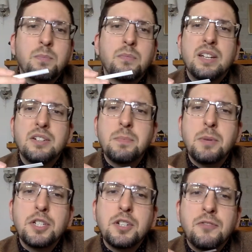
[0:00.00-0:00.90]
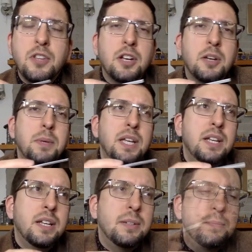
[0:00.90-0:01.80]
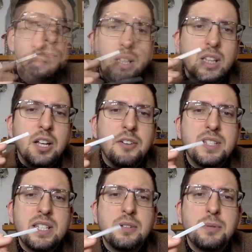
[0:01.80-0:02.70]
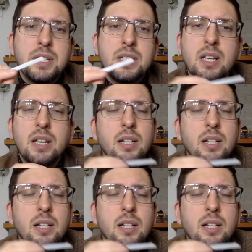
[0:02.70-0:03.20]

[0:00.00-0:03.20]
there's a bunch of tonka bean, a lot of citrus.